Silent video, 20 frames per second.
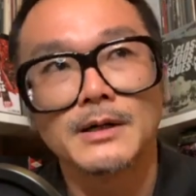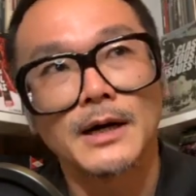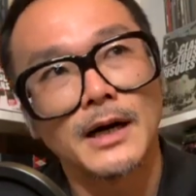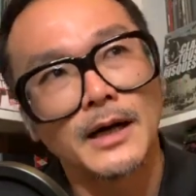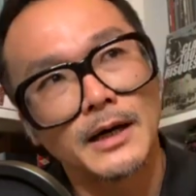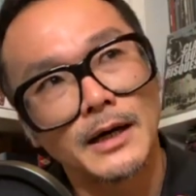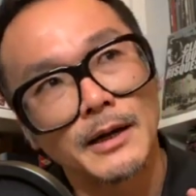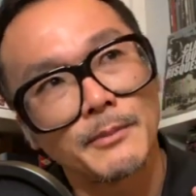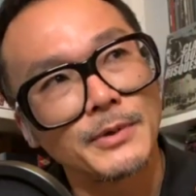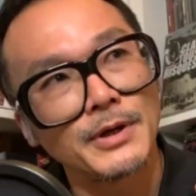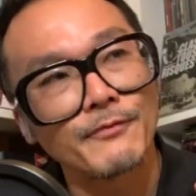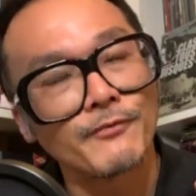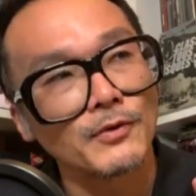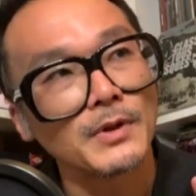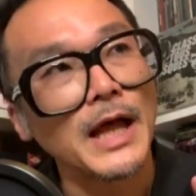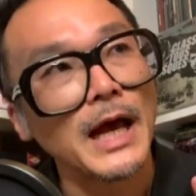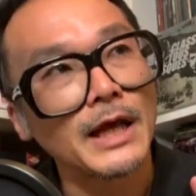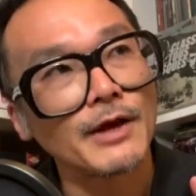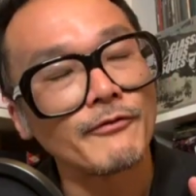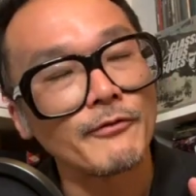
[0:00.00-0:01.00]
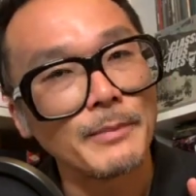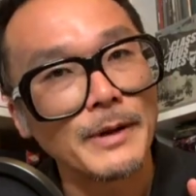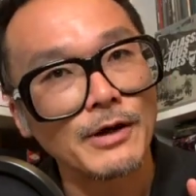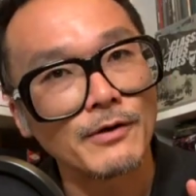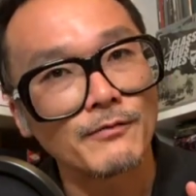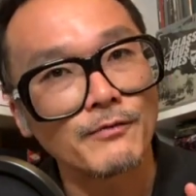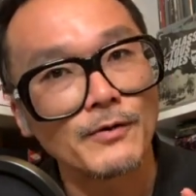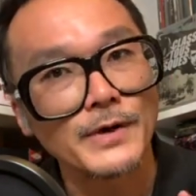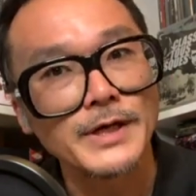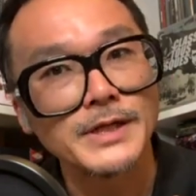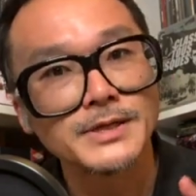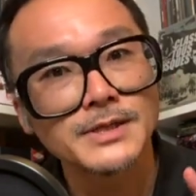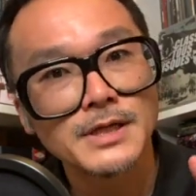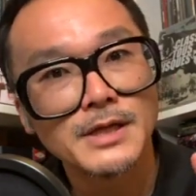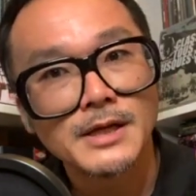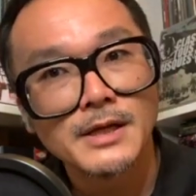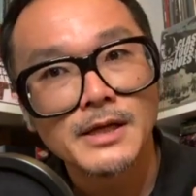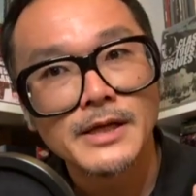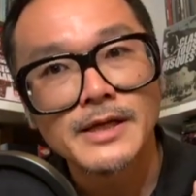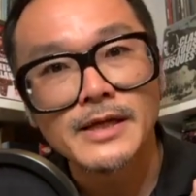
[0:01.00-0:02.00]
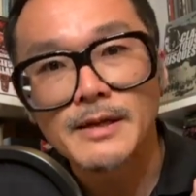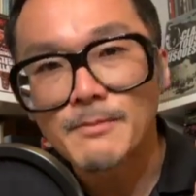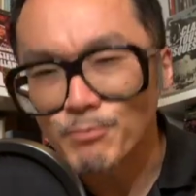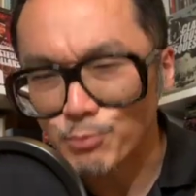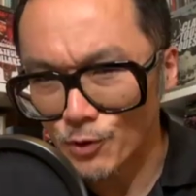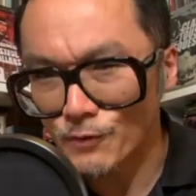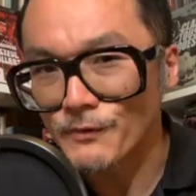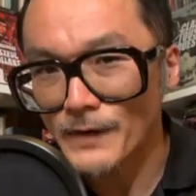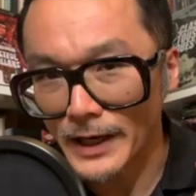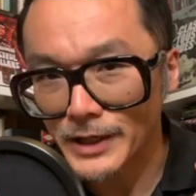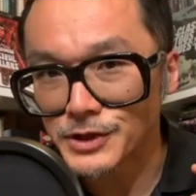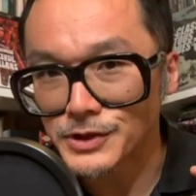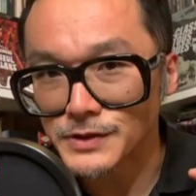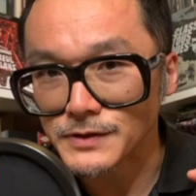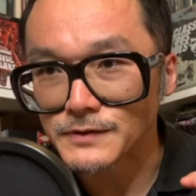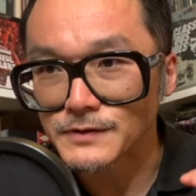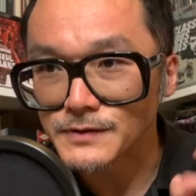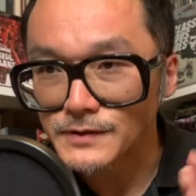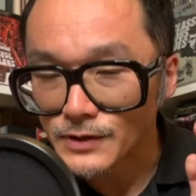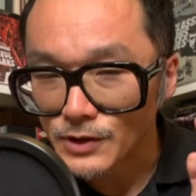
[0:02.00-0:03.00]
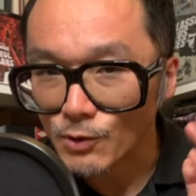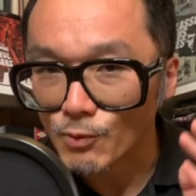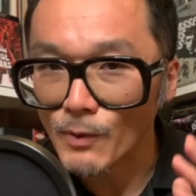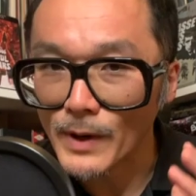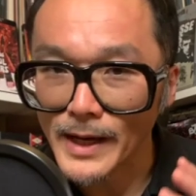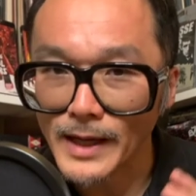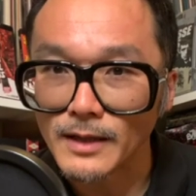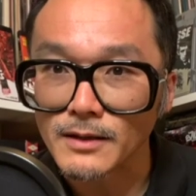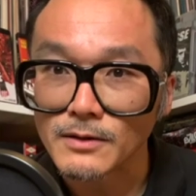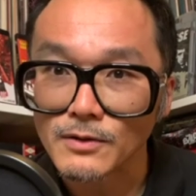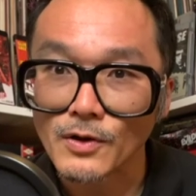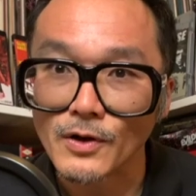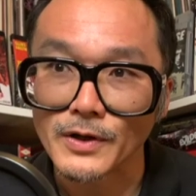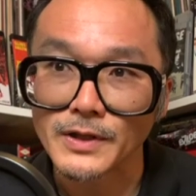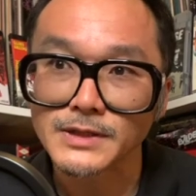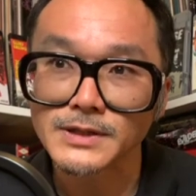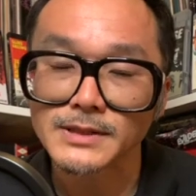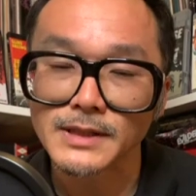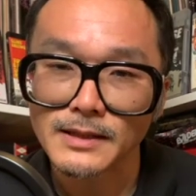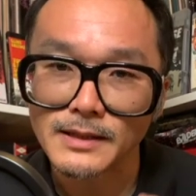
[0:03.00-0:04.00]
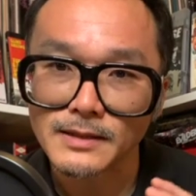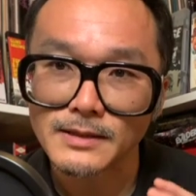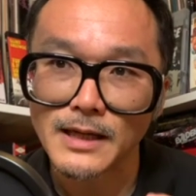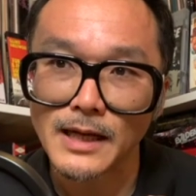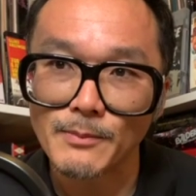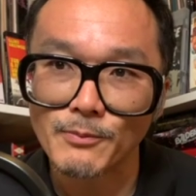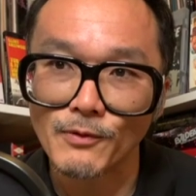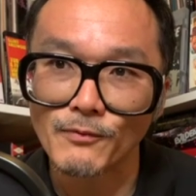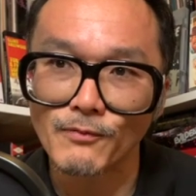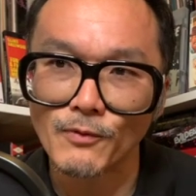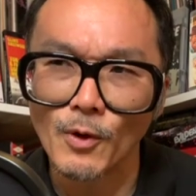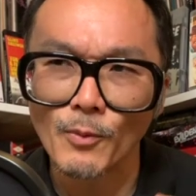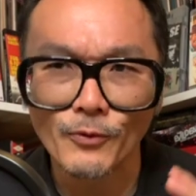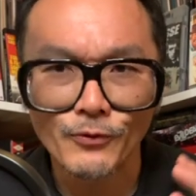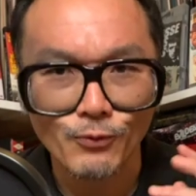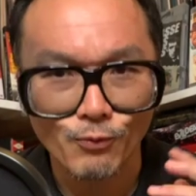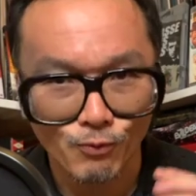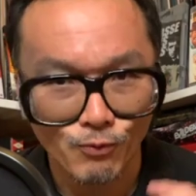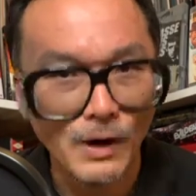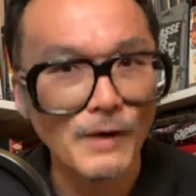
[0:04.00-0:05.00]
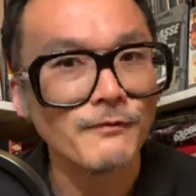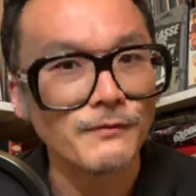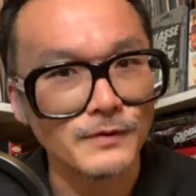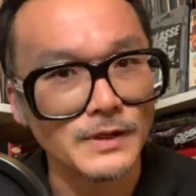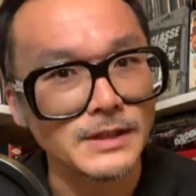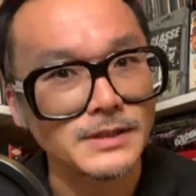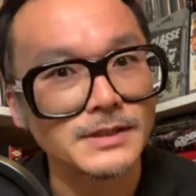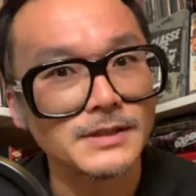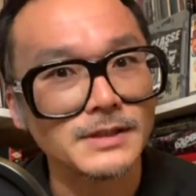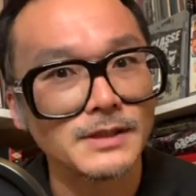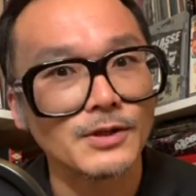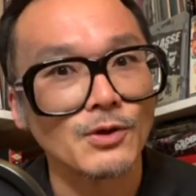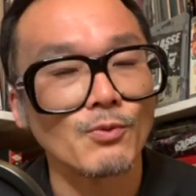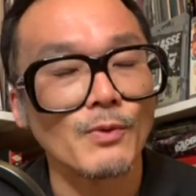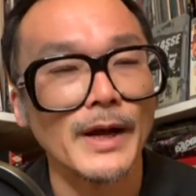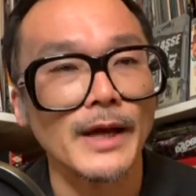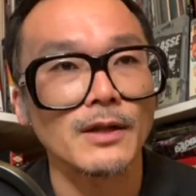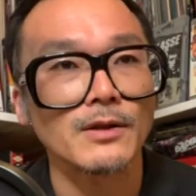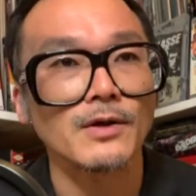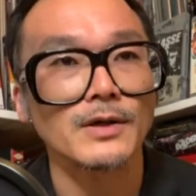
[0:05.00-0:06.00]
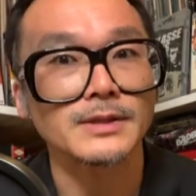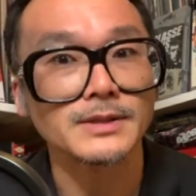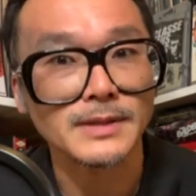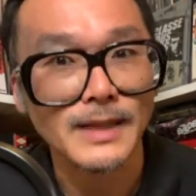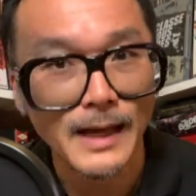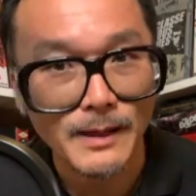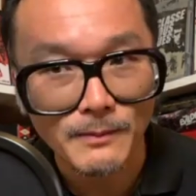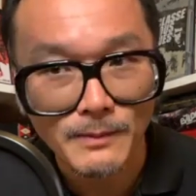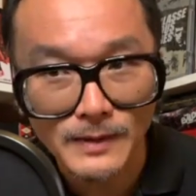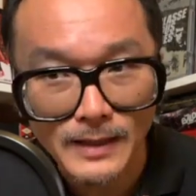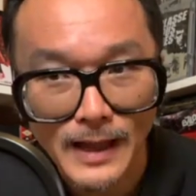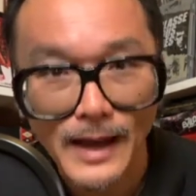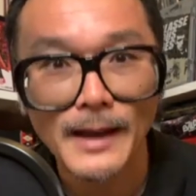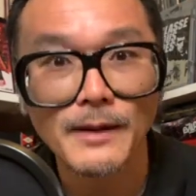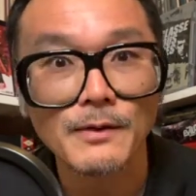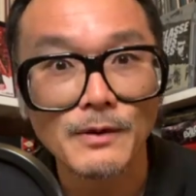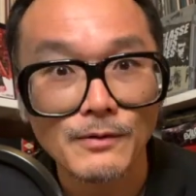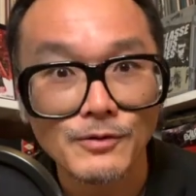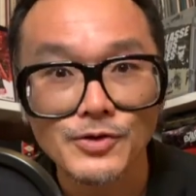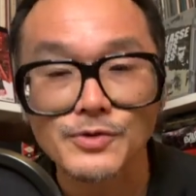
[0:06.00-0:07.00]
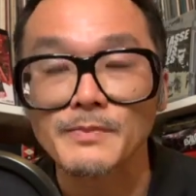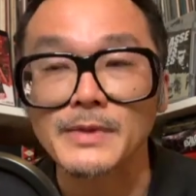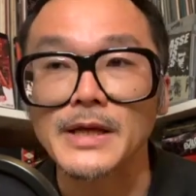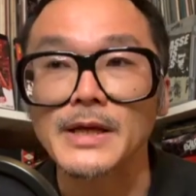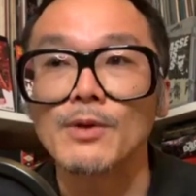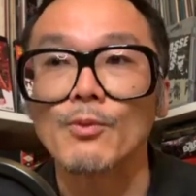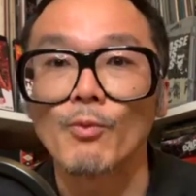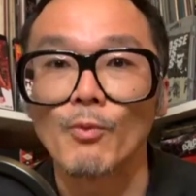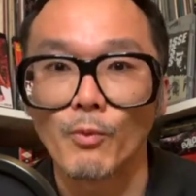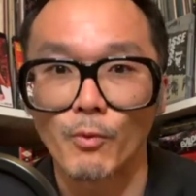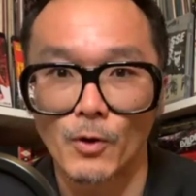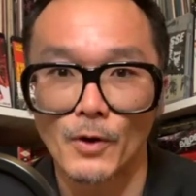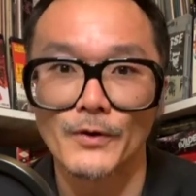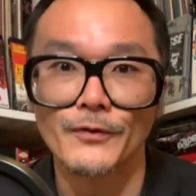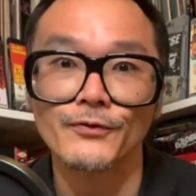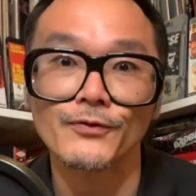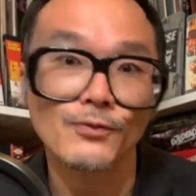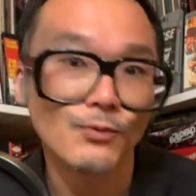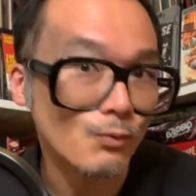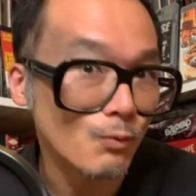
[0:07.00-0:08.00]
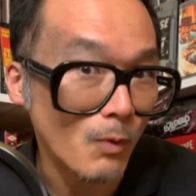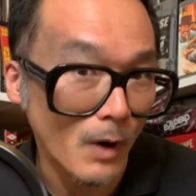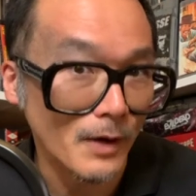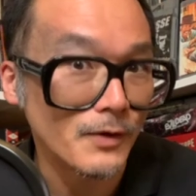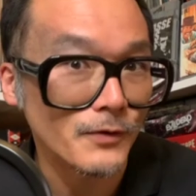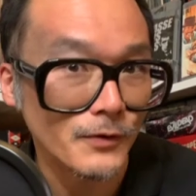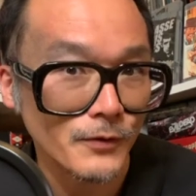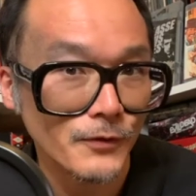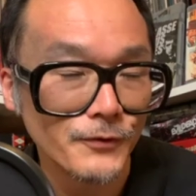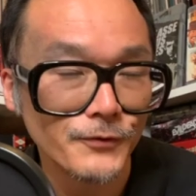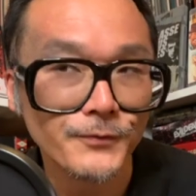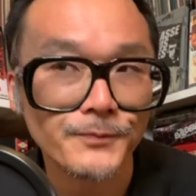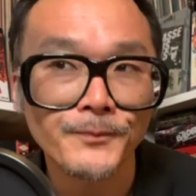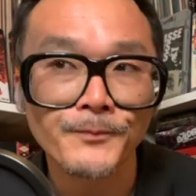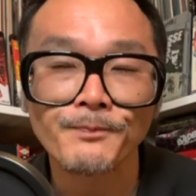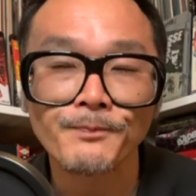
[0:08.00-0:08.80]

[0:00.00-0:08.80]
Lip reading: I mean, for lack of a better phrase, imperfections in the way it looks and the type of almost roughness in the way it looks. That to me works wonders.